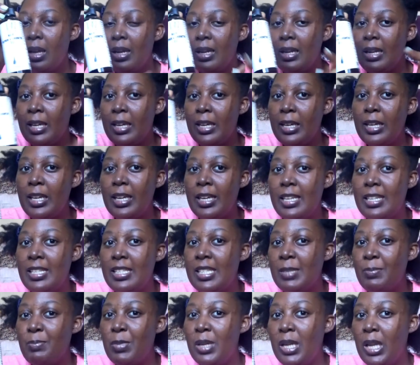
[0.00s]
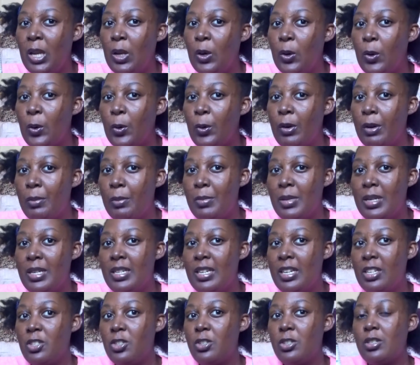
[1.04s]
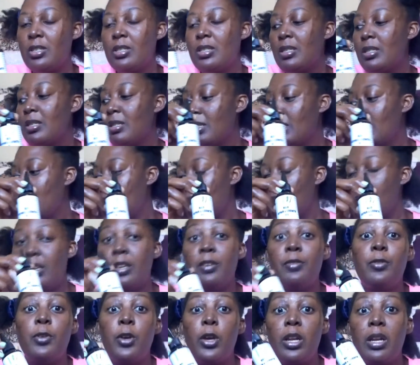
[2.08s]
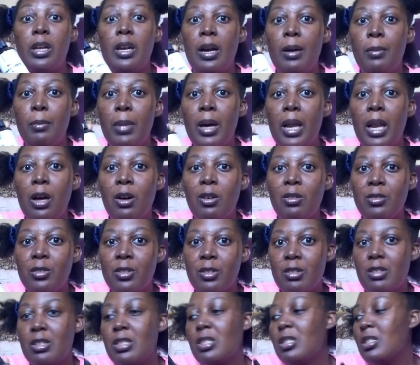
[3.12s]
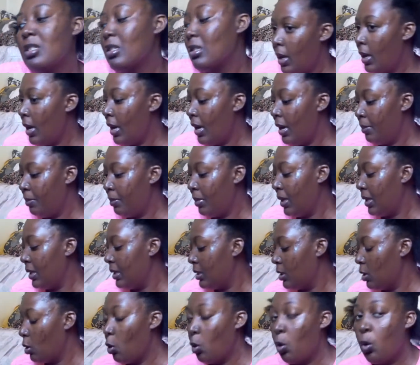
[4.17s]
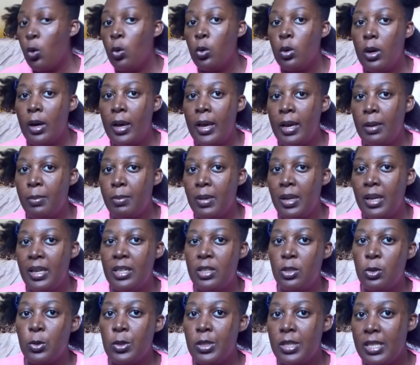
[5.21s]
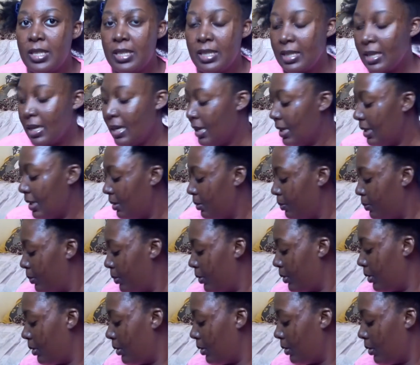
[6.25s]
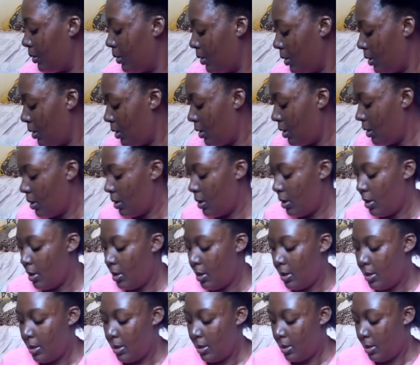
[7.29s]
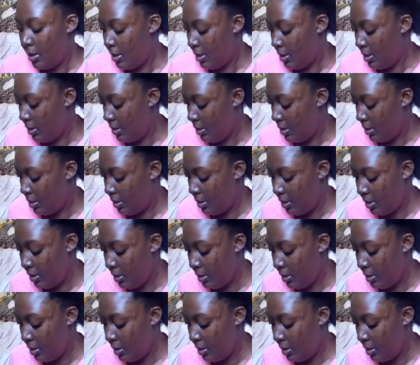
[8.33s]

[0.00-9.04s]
Link is below. RABAH Naturals, if you're in Kampala, of course. I apply it on the scalp, and